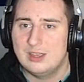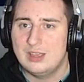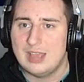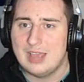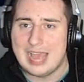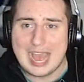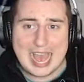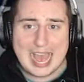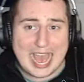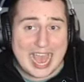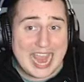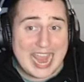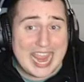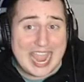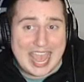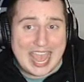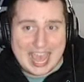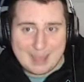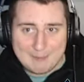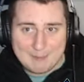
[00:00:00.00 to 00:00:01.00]
I,
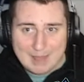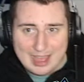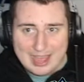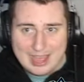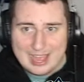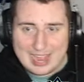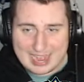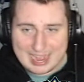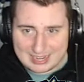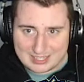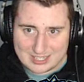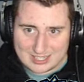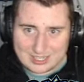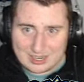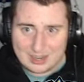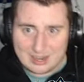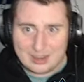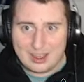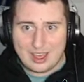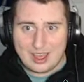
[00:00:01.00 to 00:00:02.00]
I am! It's...
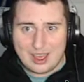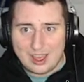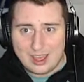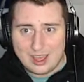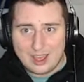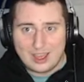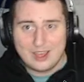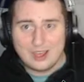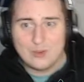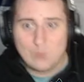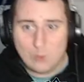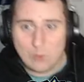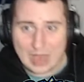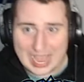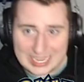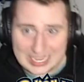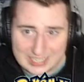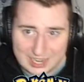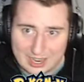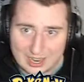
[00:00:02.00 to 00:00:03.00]
Uh,
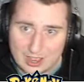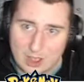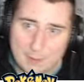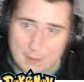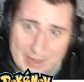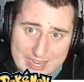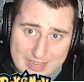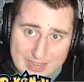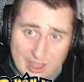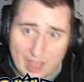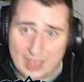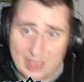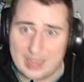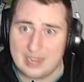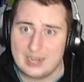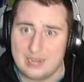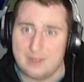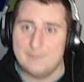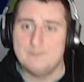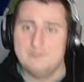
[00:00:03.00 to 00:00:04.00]
what? Oh my
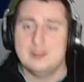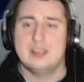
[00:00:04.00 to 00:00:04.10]
god!